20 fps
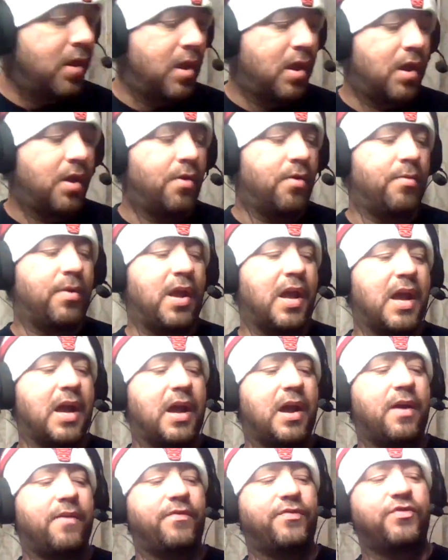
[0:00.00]
Here we
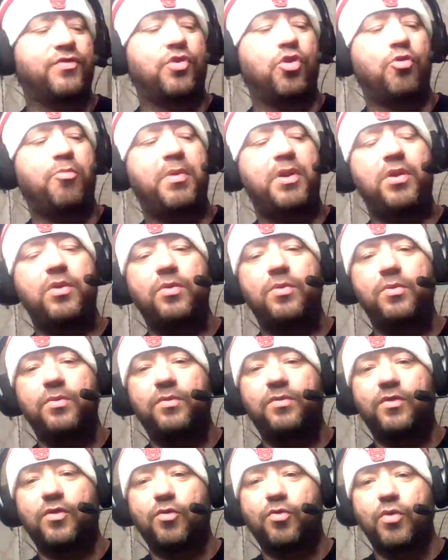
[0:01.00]
have
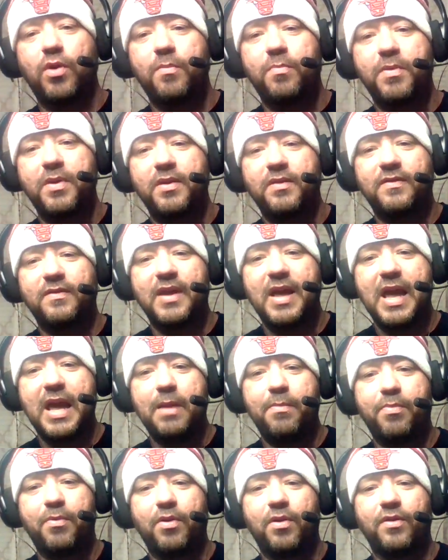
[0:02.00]
Scooby-Doo's Creepiest
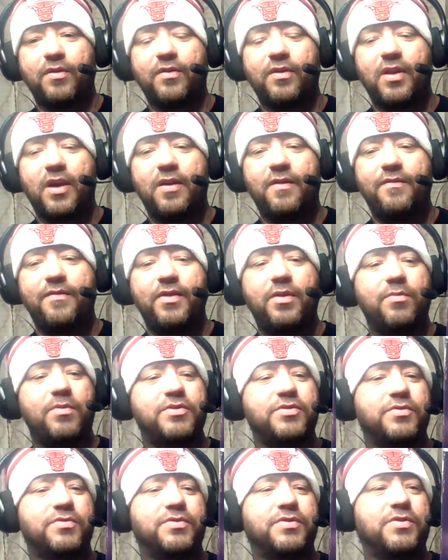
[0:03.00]
Capers. Love the
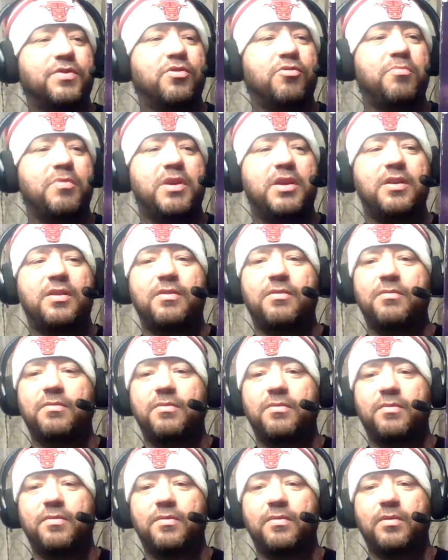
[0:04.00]
original Scooby-Doo.
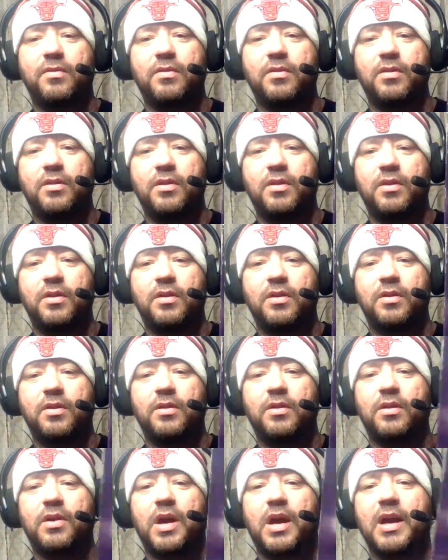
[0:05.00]

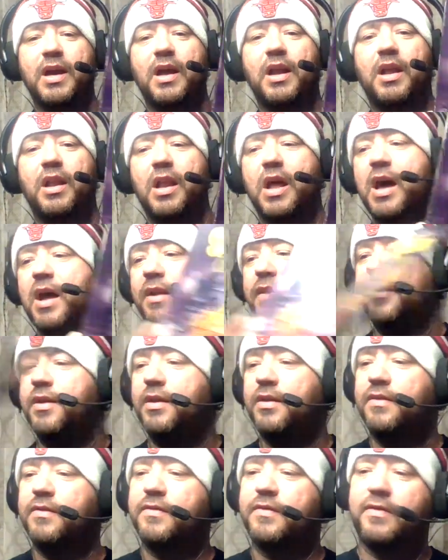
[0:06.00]
I got a lot of
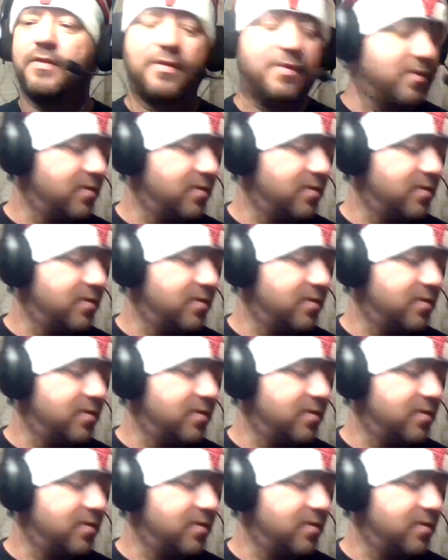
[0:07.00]
these.